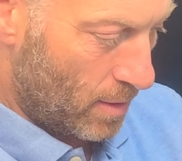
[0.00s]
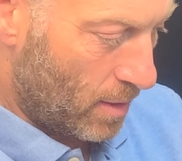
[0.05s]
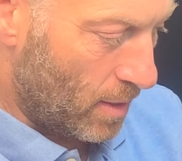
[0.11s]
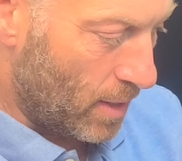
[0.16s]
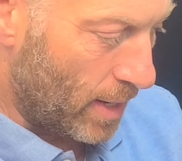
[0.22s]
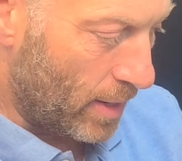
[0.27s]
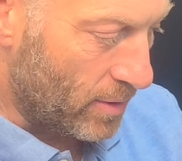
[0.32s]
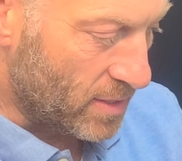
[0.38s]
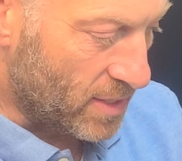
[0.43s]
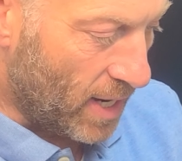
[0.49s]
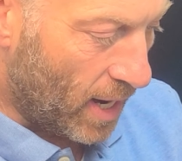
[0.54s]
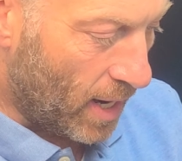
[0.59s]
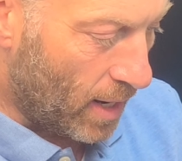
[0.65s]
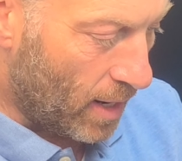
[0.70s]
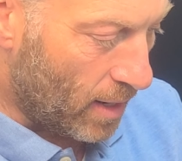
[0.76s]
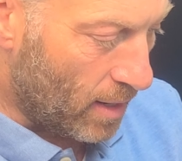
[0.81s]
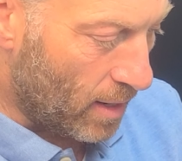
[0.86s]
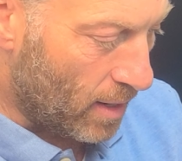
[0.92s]
Cut out his
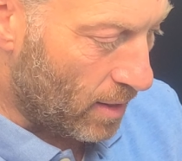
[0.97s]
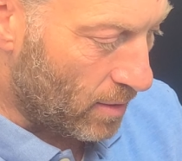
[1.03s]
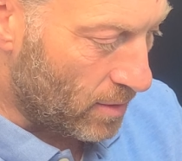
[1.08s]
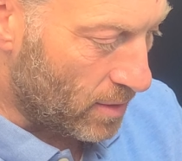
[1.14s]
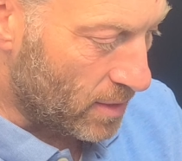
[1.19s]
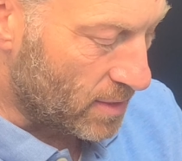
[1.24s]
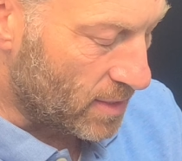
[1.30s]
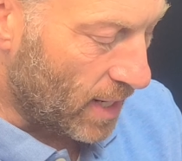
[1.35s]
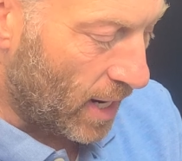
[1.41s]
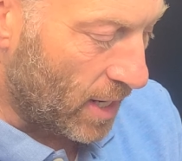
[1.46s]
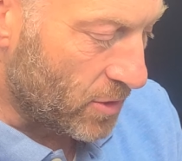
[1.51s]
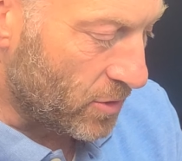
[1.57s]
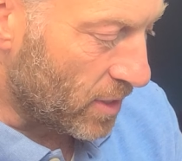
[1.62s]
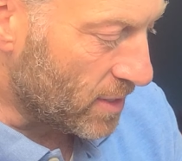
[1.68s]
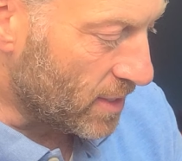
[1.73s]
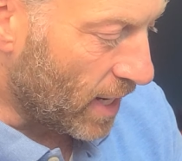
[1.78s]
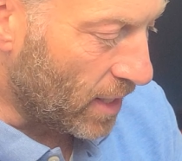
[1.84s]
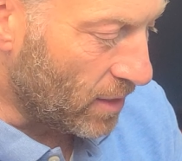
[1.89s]
name, cut out his
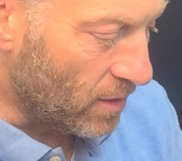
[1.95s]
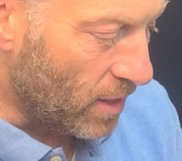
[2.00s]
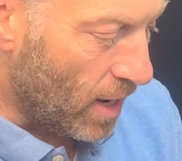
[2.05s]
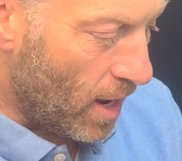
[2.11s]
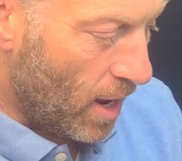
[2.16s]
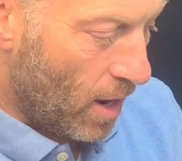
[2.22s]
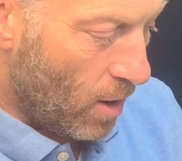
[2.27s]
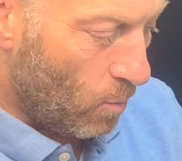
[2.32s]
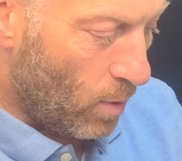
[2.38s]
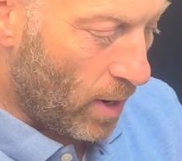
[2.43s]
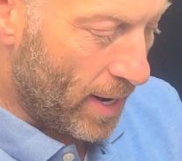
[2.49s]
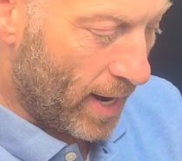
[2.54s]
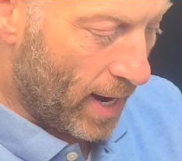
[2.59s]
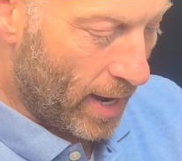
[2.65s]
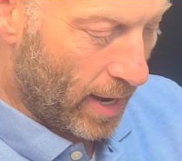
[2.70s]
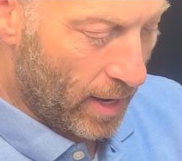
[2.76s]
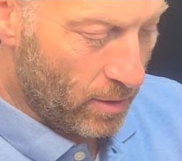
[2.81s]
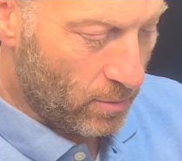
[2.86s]
address and
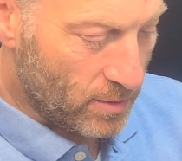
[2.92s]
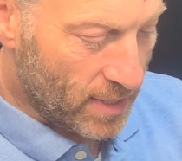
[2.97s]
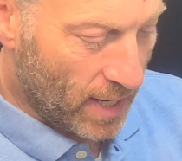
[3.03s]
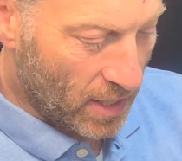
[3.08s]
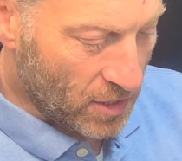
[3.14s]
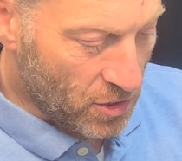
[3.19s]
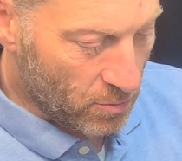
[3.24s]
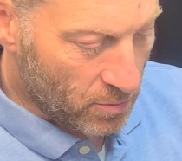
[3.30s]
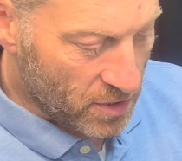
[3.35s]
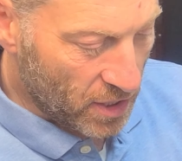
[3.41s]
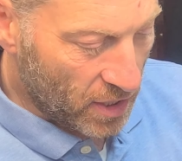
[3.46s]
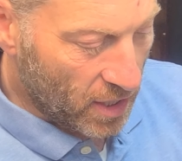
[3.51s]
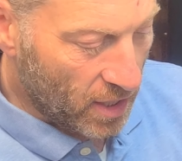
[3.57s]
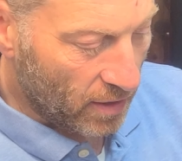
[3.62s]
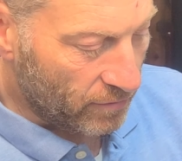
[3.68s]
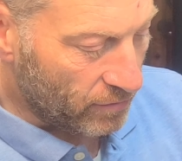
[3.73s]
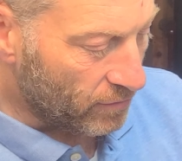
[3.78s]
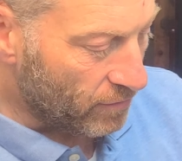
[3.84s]
whatnot, and it was a
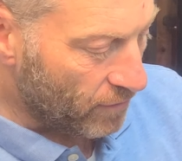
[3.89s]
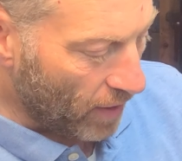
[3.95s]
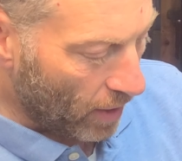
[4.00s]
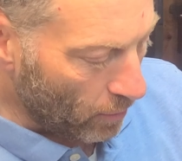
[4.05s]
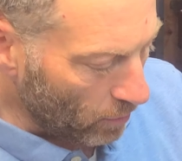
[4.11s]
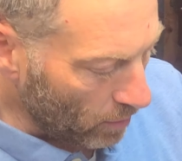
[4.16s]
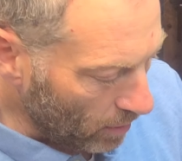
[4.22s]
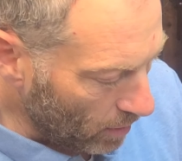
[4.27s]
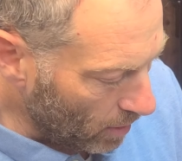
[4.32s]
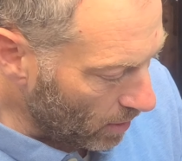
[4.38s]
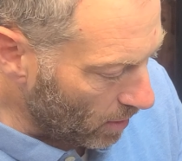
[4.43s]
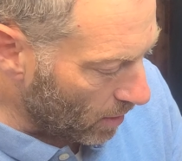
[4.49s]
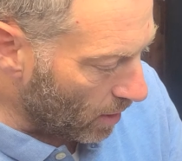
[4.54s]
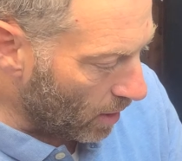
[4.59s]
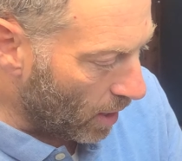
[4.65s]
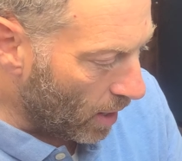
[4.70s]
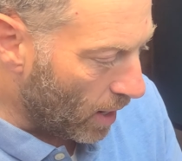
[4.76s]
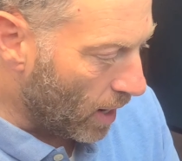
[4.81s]
gift. Ferrell
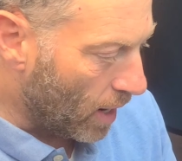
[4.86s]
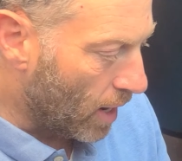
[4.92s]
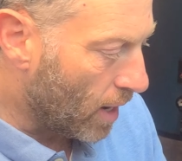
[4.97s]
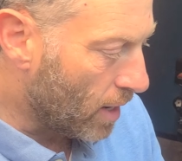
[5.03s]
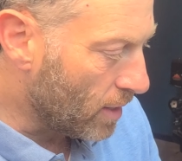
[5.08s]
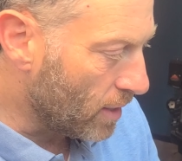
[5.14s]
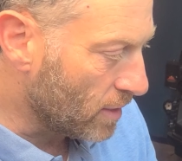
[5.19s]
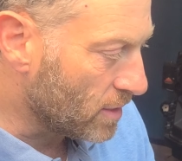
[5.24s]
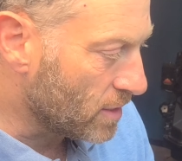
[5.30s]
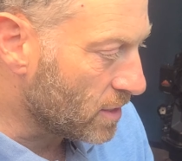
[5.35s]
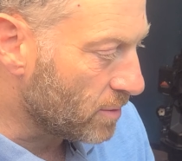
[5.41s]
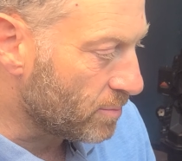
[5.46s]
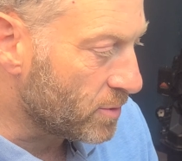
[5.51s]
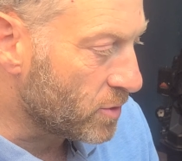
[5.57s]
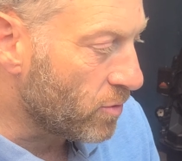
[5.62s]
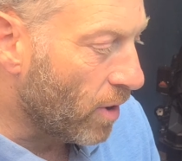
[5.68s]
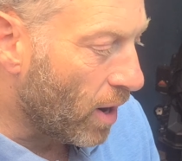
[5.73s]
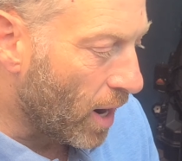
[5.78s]
is a
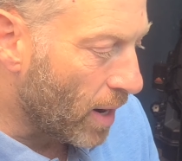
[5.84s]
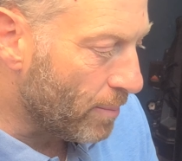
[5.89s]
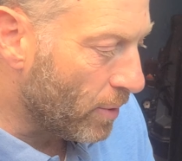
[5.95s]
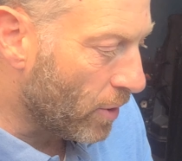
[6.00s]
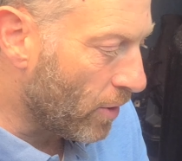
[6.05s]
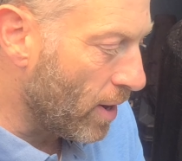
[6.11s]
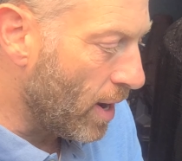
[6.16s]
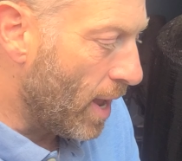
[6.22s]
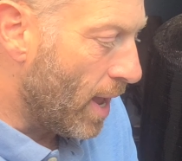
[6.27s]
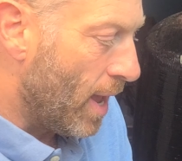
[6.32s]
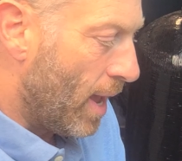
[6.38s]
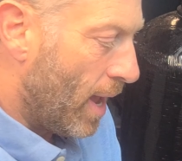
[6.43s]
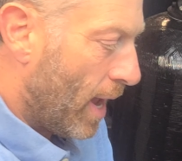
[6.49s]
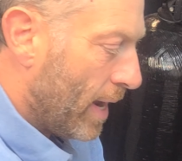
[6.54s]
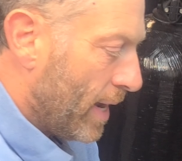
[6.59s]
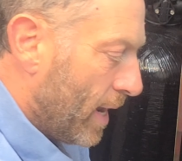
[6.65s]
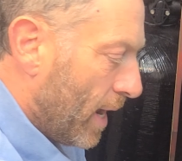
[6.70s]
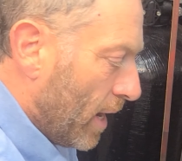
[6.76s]
subscriber,
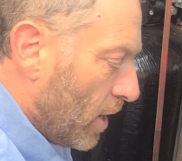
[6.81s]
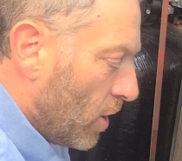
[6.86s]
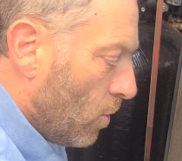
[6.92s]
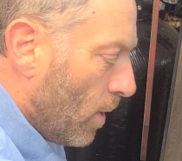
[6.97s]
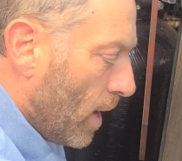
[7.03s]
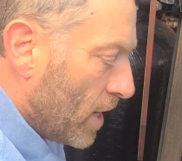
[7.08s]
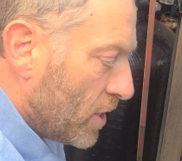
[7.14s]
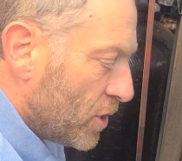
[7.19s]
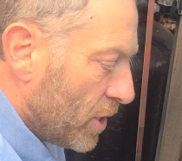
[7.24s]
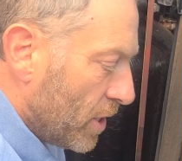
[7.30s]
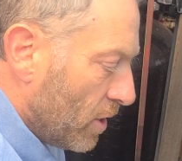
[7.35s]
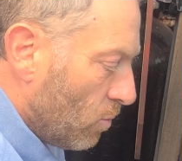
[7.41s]
and he had a question.